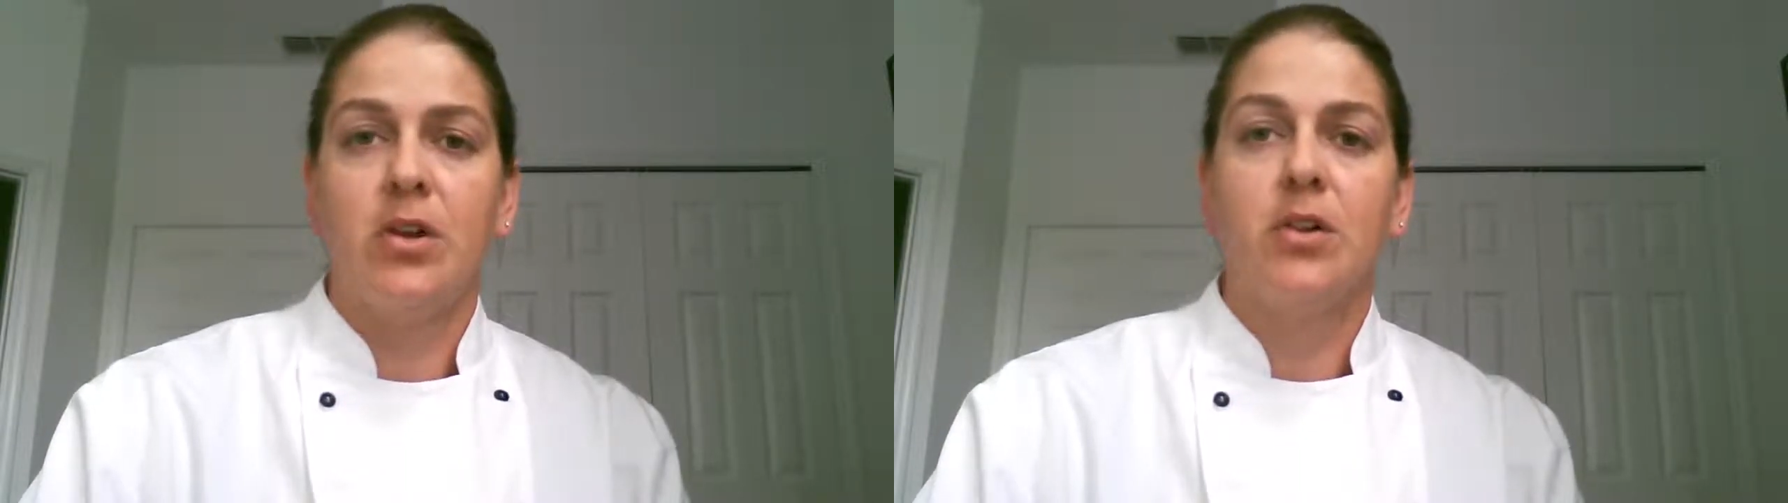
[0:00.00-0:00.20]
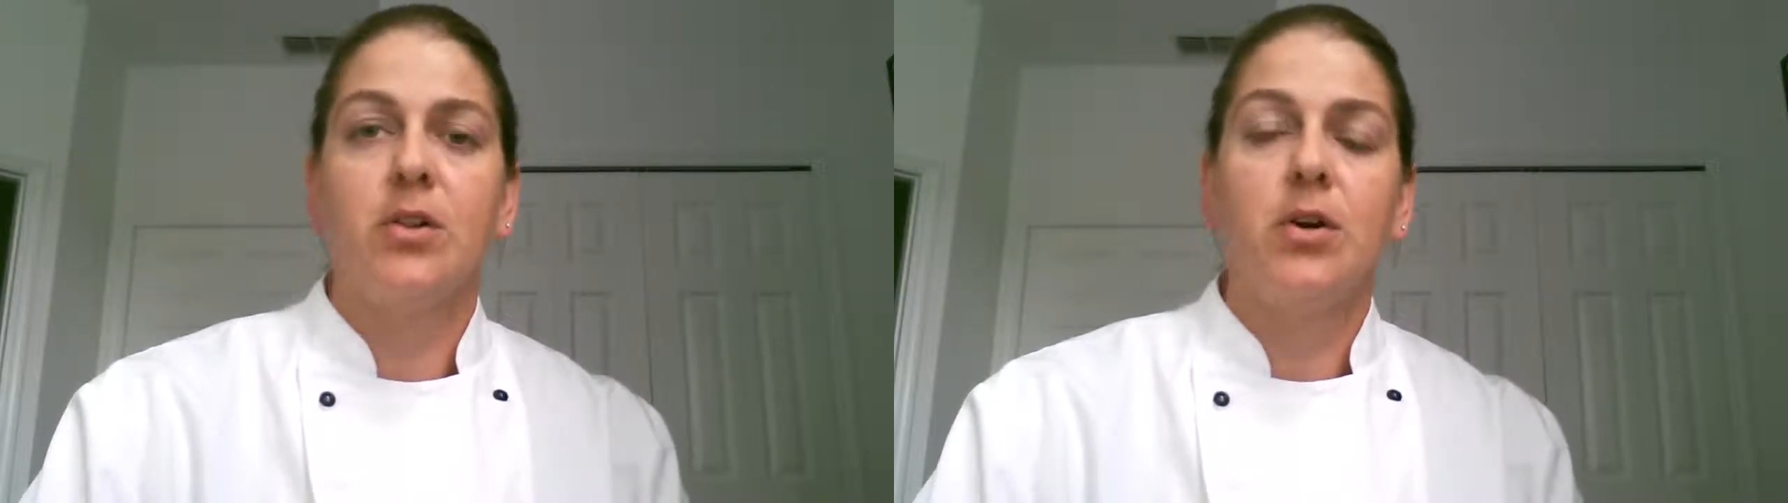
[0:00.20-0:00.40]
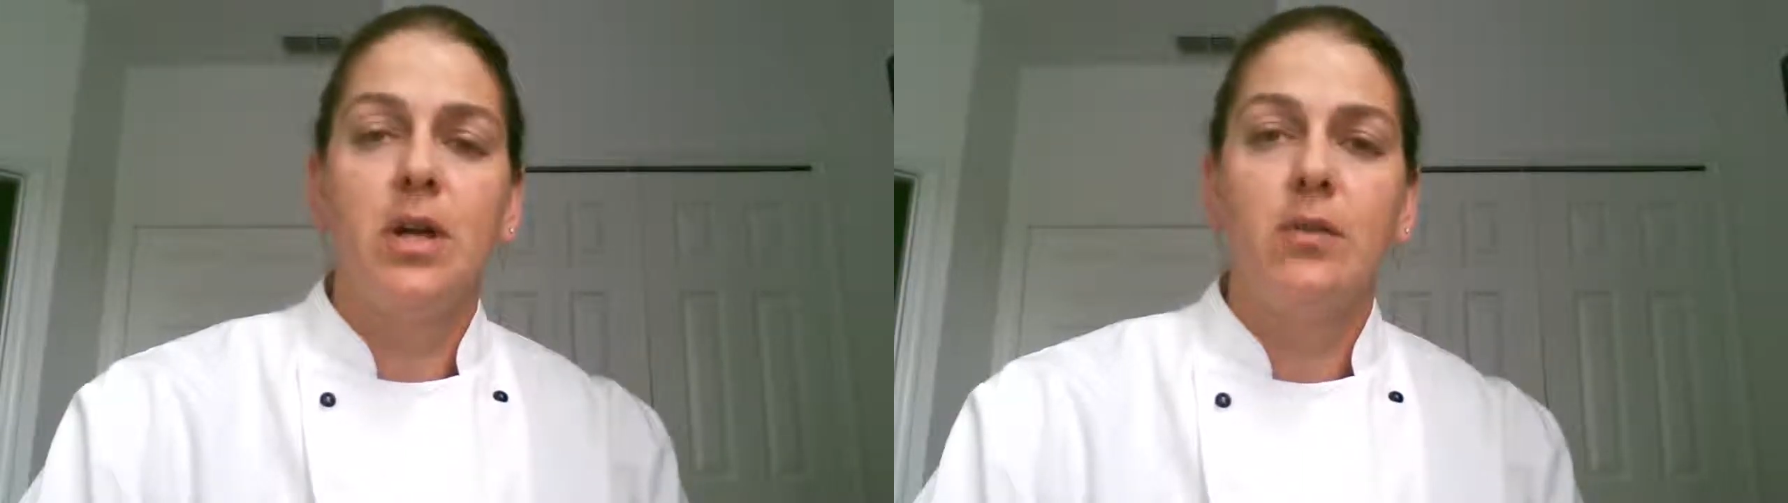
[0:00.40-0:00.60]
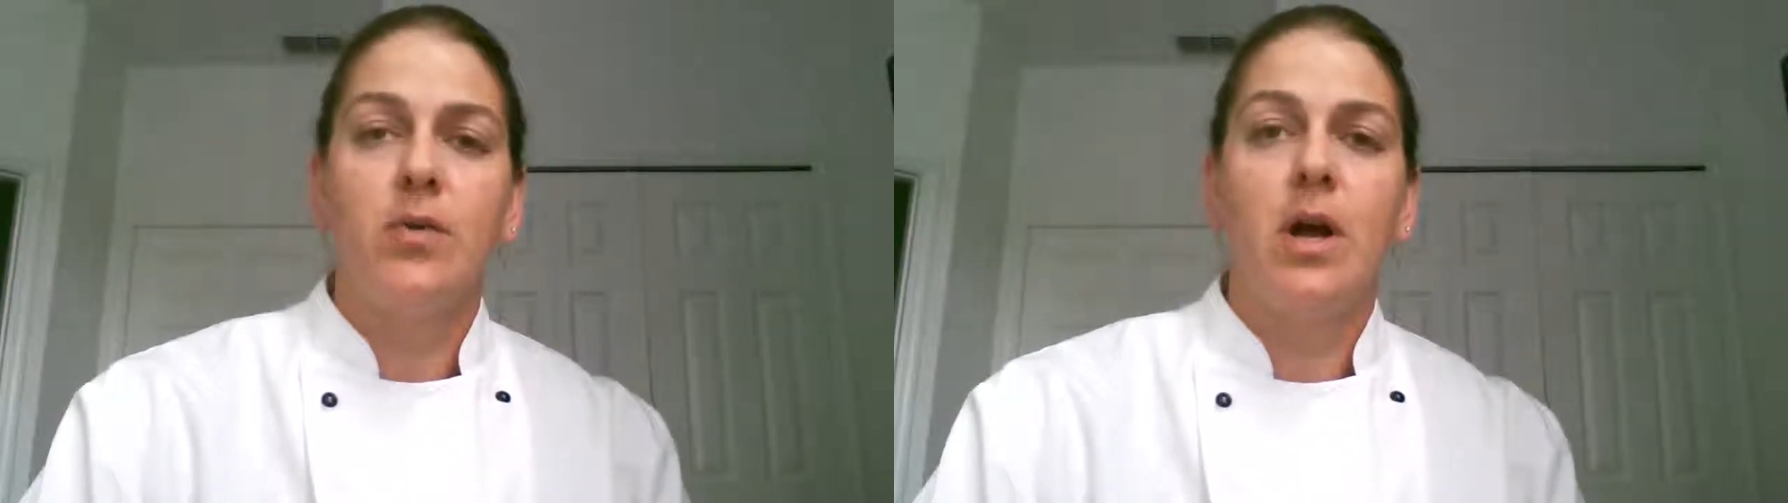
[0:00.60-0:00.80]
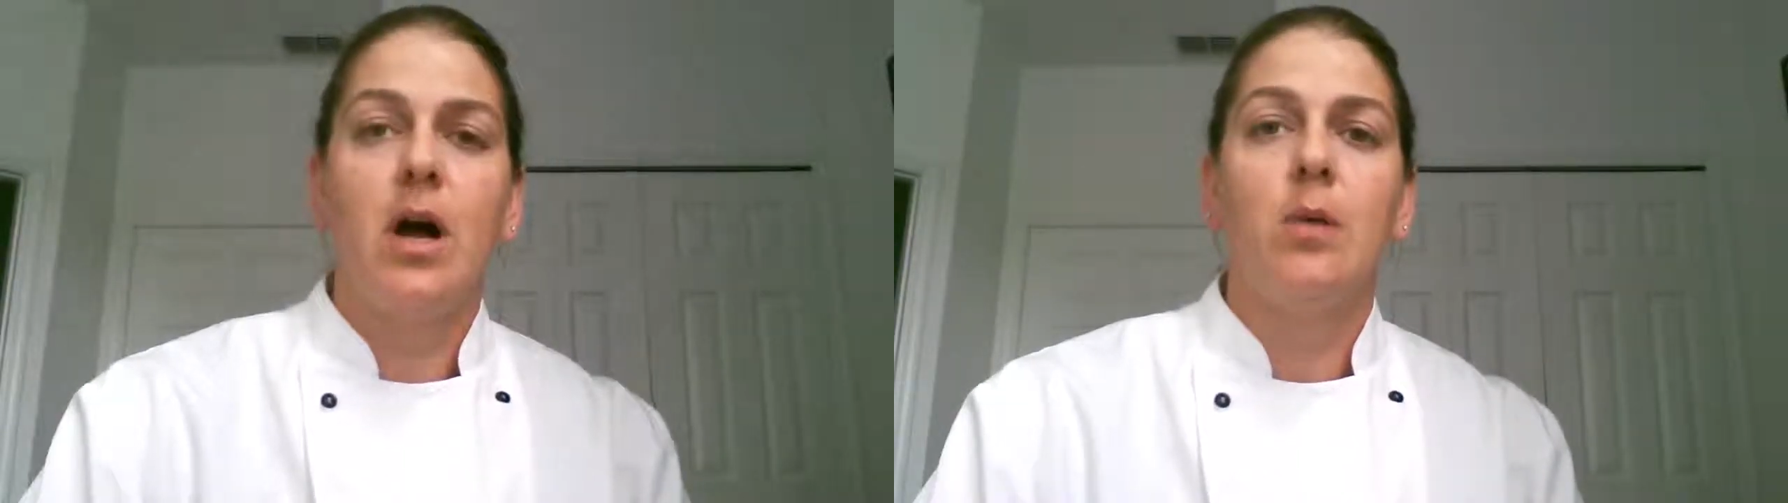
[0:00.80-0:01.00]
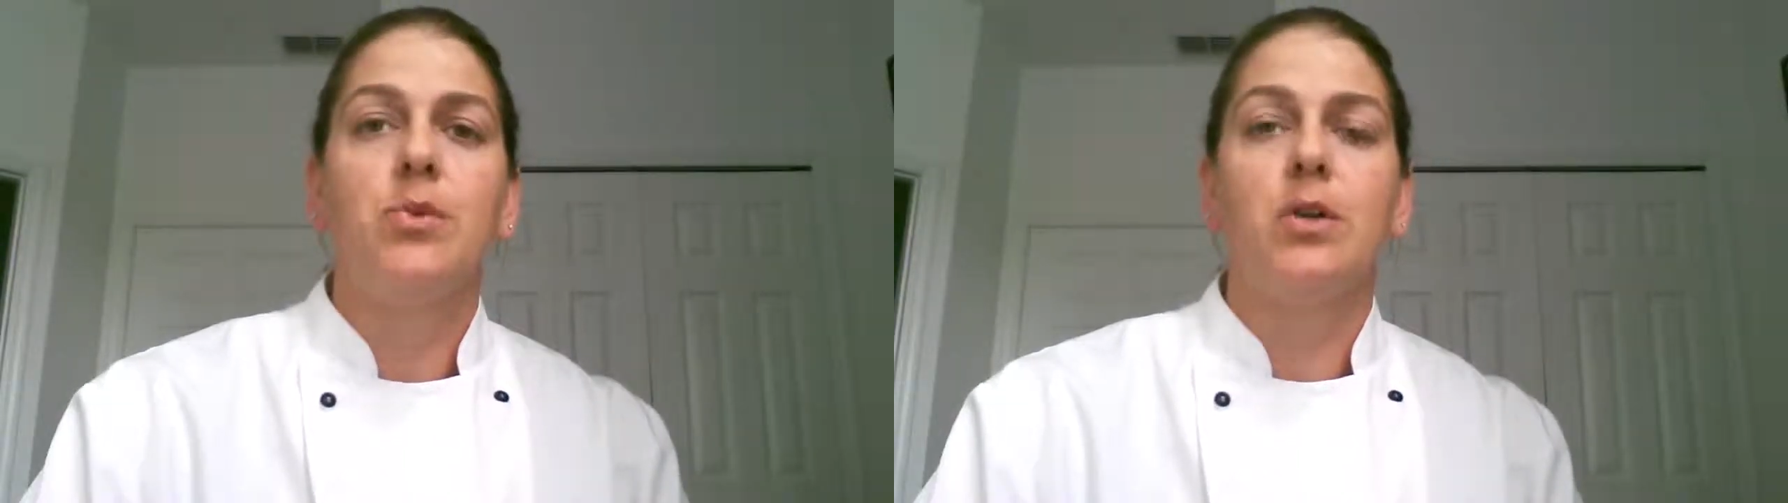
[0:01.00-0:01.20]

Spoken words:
They're looking for help.